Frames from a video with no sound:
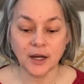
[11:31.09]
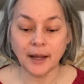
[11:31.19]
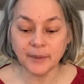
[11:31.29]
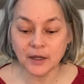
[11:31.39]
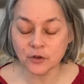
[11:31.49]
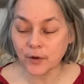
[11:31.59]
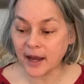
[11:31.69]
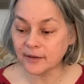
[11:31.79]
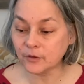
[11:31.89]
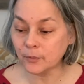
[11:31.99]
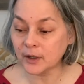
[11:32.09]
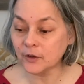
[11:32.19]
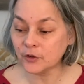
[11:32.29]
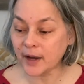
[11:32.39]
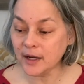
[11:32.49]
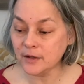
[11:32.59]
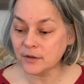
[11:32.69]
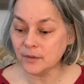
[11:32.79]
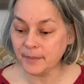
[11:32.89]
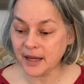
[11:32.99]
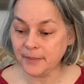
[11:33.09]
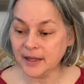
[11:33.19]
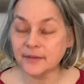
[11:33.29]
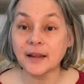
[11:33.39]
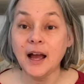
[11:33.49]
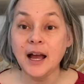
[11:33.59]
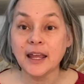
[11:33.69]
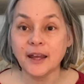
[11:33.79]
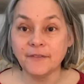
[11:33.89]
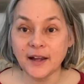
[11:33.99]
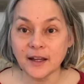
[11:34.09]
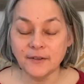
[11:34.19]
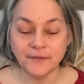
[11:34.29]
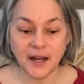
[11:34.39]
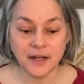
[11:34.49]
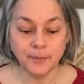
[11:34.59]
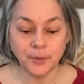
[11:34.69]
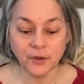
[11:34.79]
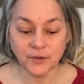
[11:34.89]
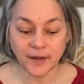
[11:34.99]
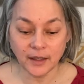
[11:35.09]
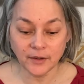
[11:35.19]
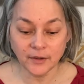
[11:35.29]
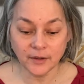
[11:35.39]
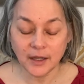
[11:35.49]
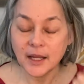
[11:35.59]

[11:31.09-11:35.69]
I'm going to try. So what I'll try to do maybe is if I can find a bookseller.